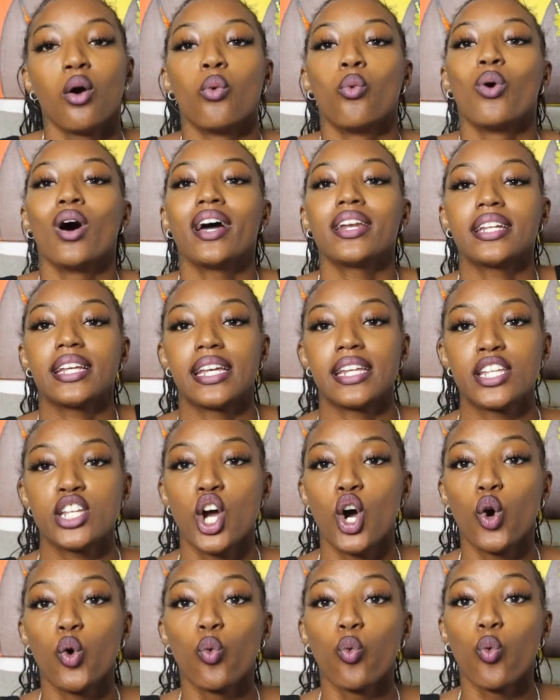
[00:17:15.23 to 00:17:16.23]
What in
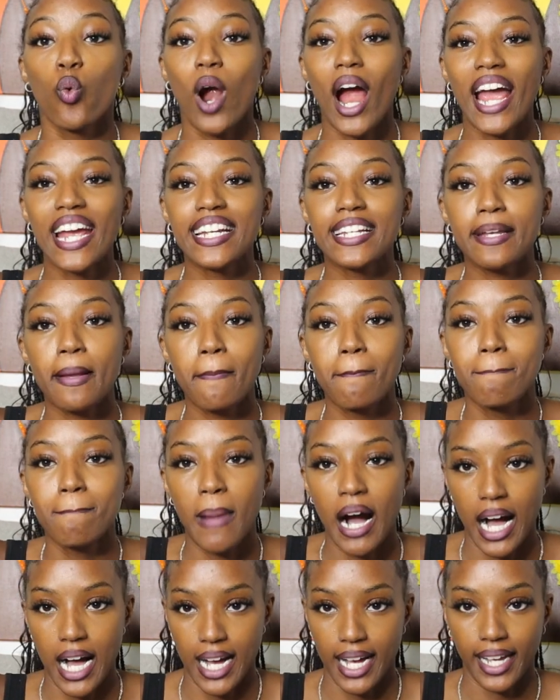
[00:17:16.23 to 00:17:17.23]
your right
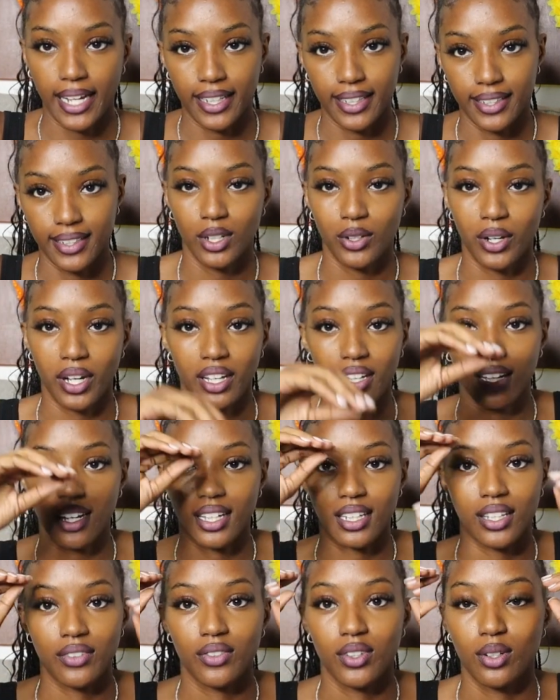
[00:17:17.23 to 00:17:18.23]
mind? Okay,
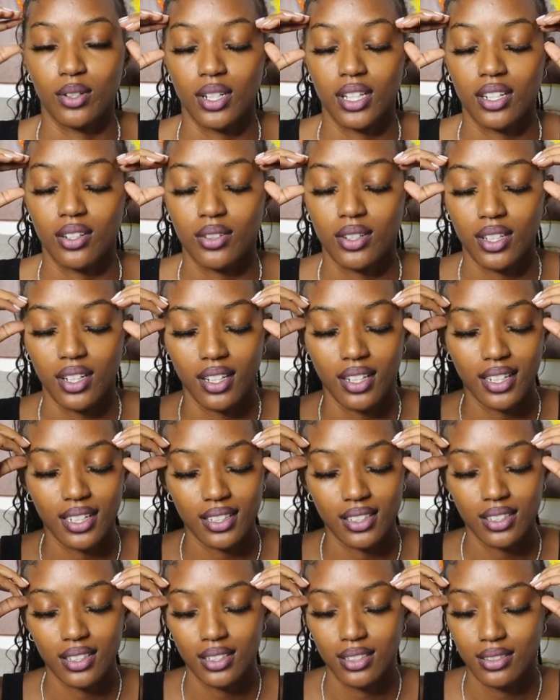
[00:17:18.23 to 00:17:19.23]
I ain't even gonna get on y'all
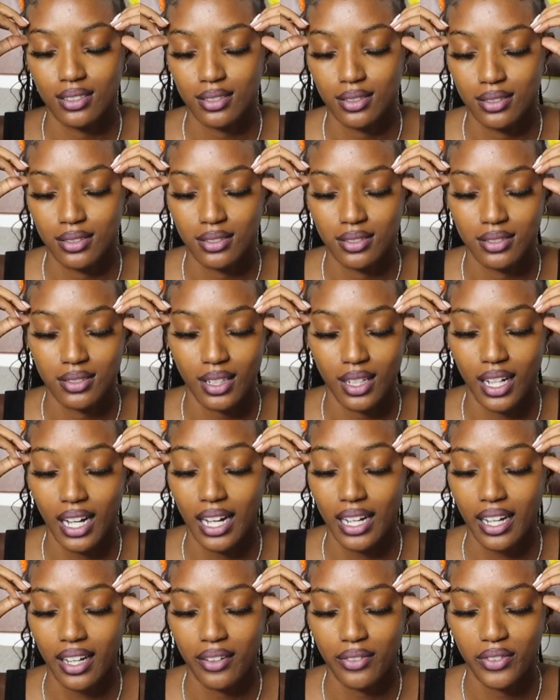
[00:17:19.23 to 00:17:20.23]
like that. I
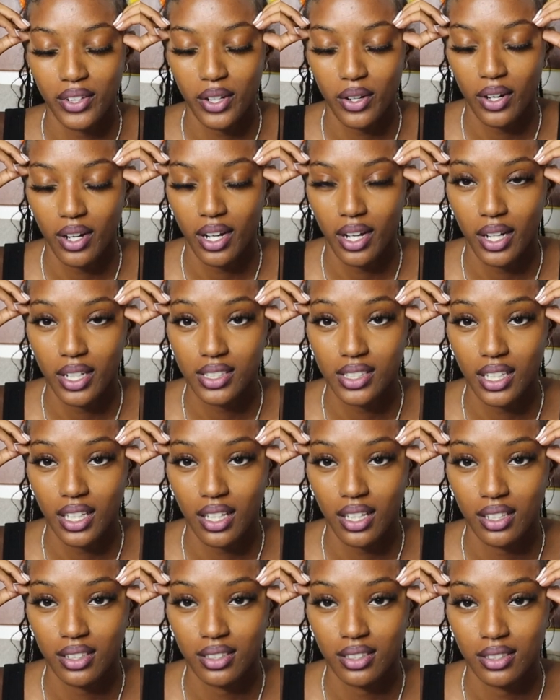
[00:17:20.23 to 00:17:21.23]
gotta figure out how to say
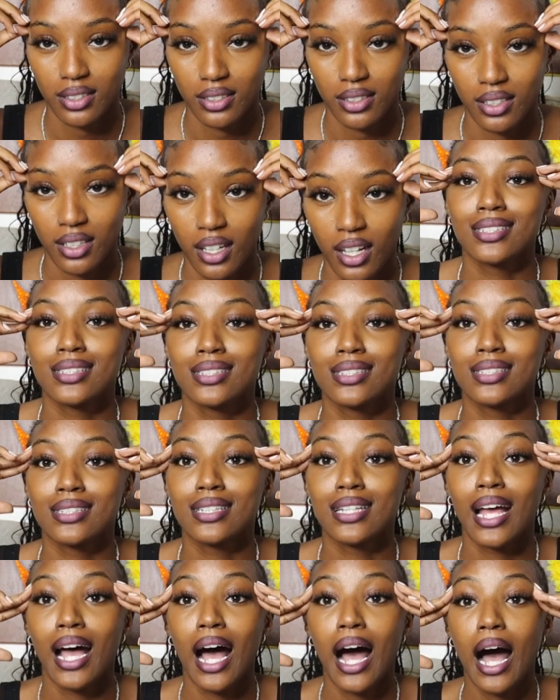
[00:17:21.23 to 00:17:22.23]
it.
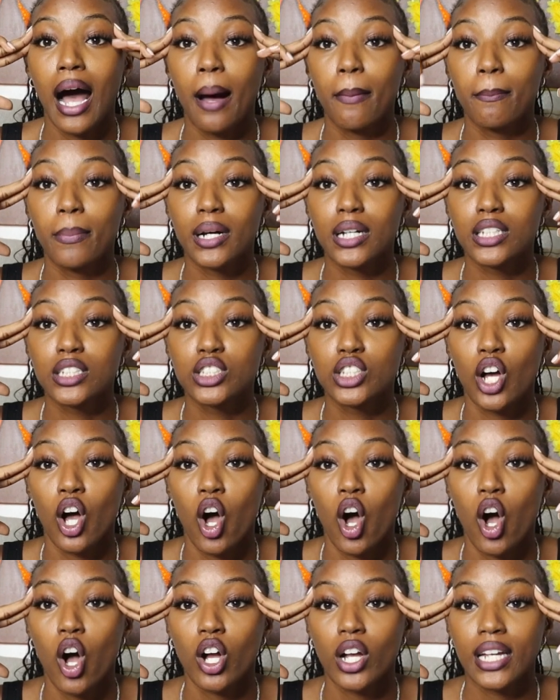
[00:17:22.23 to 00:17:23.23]
Stop
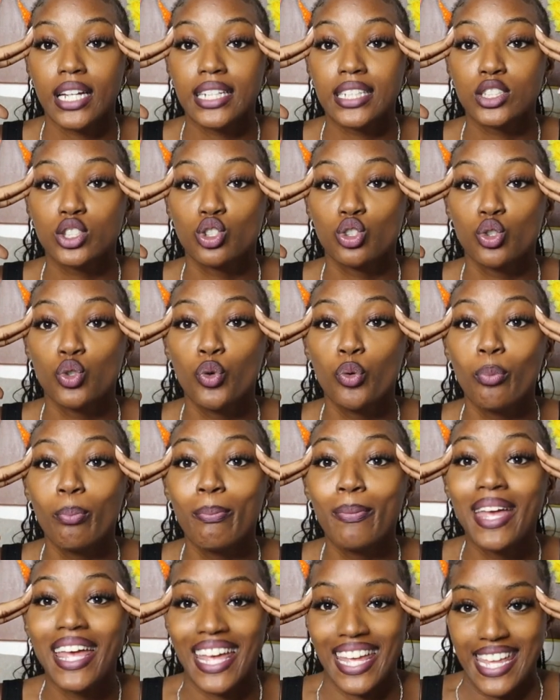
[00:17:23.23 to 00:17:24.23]
talking to
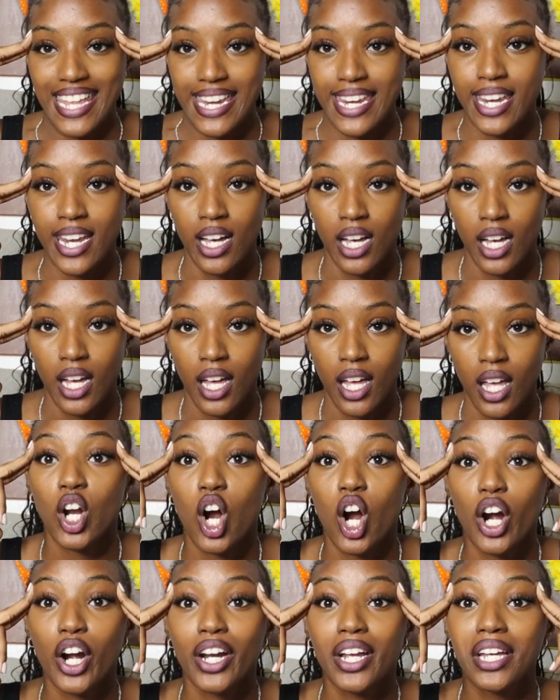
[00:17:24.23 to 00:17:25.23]
men that
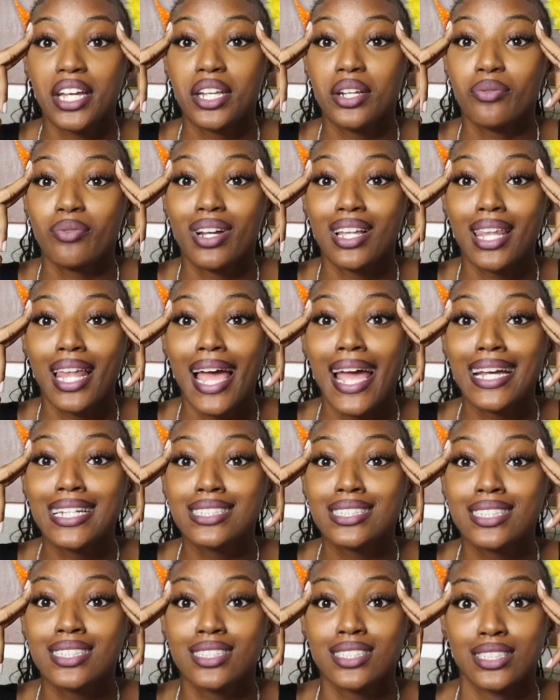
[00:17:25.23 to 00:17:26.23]
are in
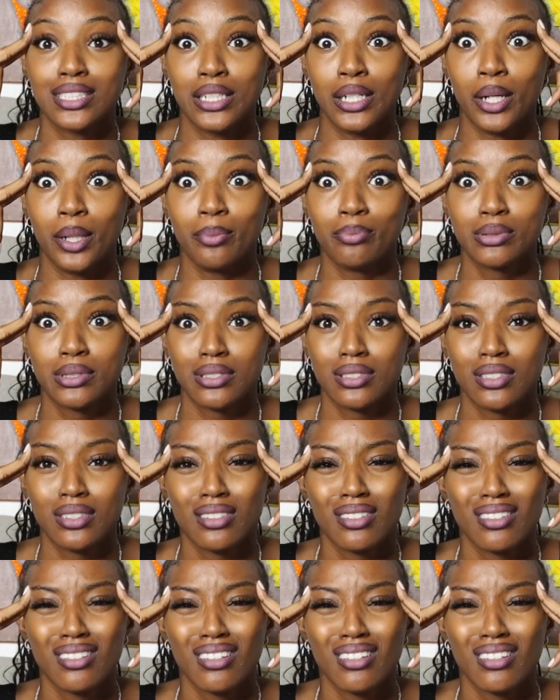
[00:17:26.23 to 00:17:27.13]
relationships.